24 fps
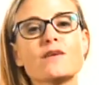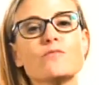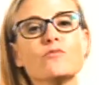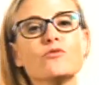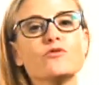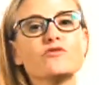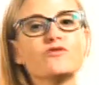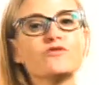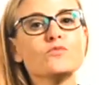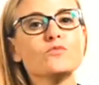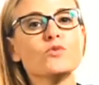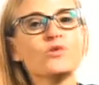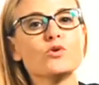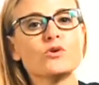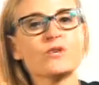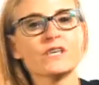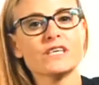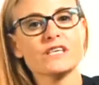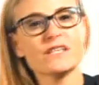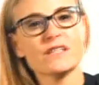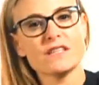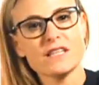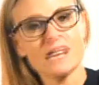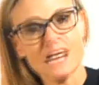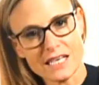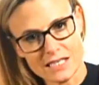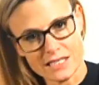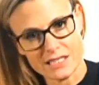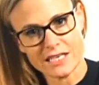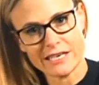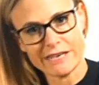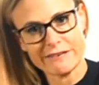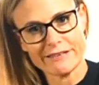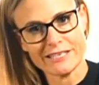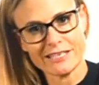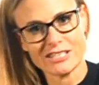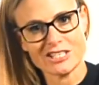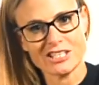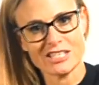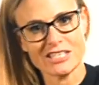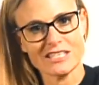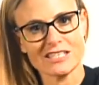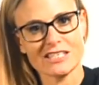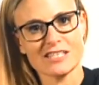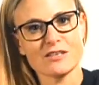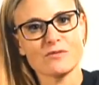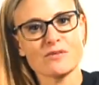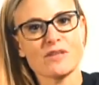they moved more in that
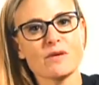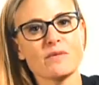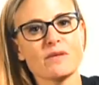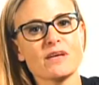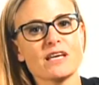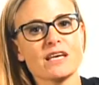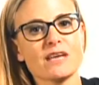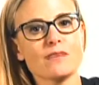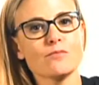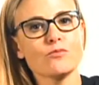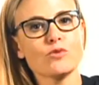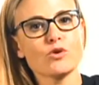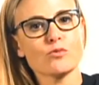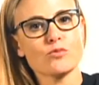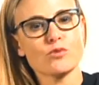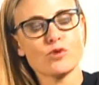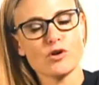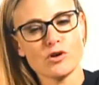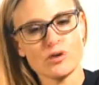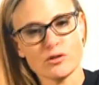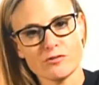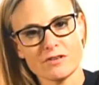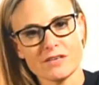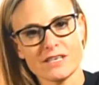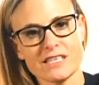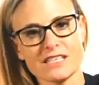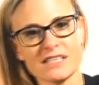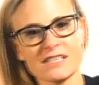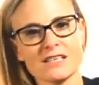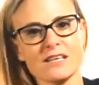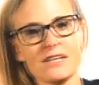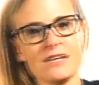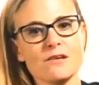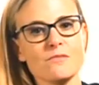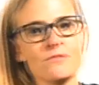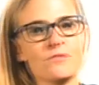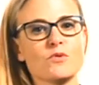direction. So they became more polarized.